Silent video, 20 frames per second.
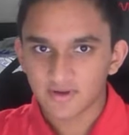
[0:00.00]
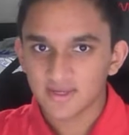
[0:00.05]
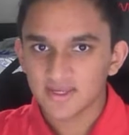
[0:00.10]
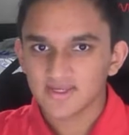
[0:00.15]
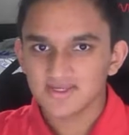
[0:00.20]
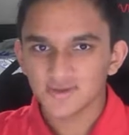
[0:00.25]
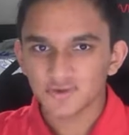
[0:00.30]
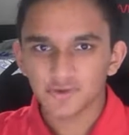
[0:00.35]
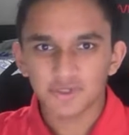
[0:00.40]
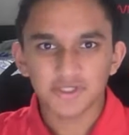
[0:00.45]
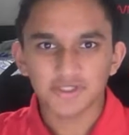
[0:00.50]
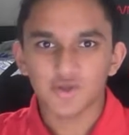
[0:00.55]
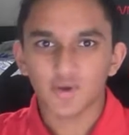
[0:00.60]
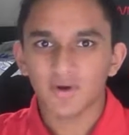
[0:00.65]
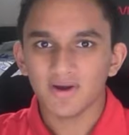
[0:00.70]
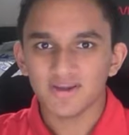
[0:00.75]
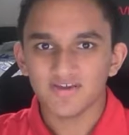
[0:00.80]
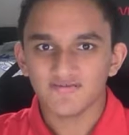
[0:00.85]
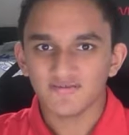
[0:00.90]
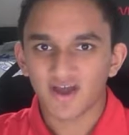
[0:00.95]
He's only
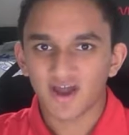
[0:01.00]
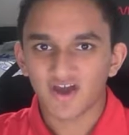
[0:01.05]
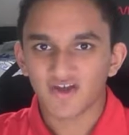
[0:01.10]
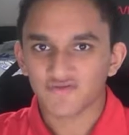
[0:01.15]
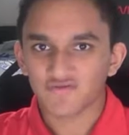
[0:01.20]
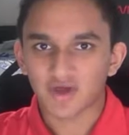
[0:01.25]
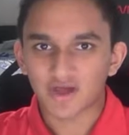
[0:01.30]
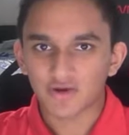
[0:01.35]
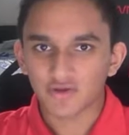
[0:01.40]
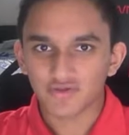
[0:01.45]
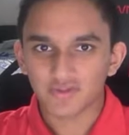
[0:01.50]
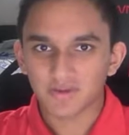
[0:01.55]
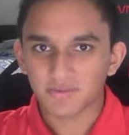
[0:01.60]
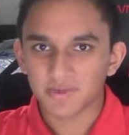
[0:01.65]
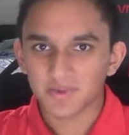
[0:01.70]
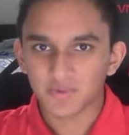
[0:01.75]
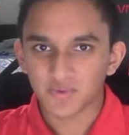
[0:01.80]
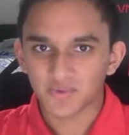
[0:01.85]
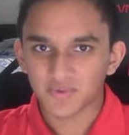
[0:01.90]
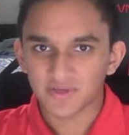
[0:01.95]
25. I don't
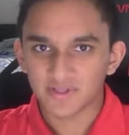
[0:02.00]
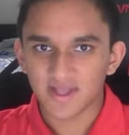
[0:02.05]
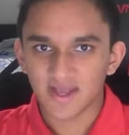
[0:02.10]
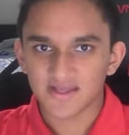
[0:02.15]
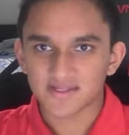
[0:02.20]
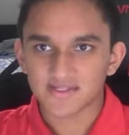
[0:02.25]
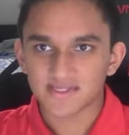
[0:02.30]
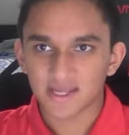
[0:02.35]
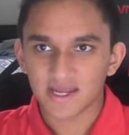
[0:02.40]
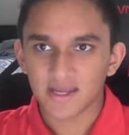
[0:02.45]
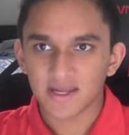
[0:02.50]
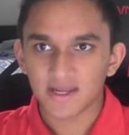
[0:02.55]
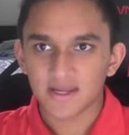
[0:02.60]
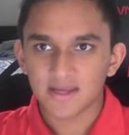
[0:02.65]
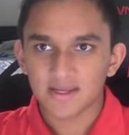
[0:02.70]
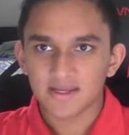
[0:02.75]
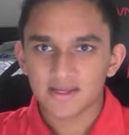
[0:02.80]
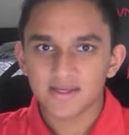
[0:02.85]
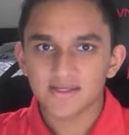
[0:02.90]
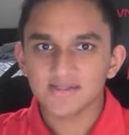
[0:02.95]
think people realize that.
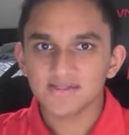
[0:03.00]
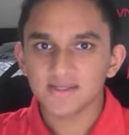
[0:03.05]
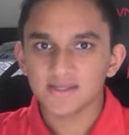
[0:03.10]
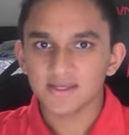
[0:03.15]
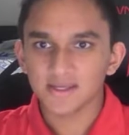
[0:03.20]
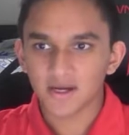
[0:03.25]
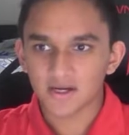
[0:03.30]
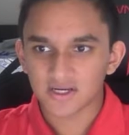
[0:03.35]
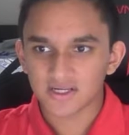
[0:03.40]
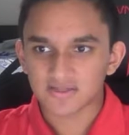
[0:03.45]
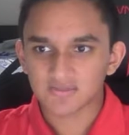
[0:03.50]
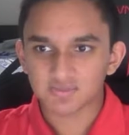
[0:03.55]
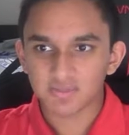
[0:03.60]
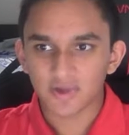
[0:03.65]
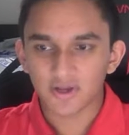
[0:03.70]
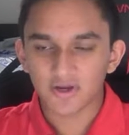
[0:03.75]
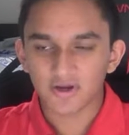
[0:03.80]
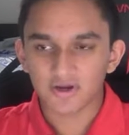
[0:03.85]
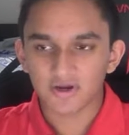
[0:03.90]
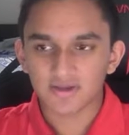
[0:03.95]
He's the youngest
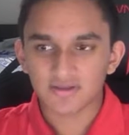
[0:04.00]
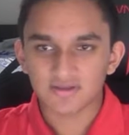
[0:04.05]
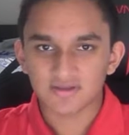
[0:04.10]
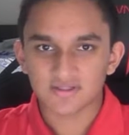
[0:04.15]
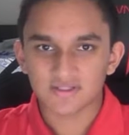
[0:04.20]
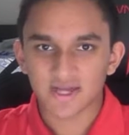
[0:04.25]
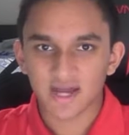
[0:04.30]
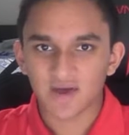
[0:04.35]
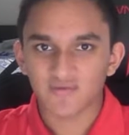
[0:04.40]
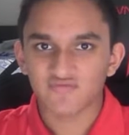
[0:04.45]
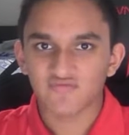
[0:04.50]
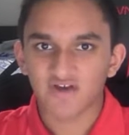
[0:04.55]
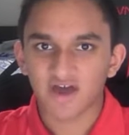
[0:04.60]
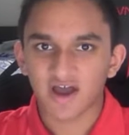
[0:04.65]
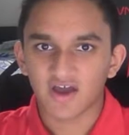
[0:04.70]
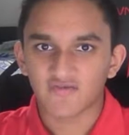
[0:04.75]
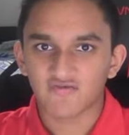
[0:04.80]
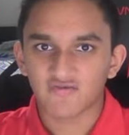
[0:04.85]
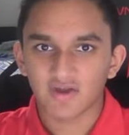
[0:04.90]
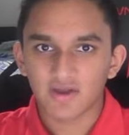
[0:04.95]
player in the top
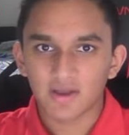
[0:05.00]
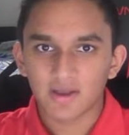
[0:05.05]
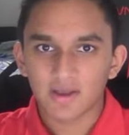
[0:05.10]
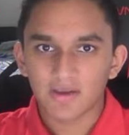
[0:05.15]
five.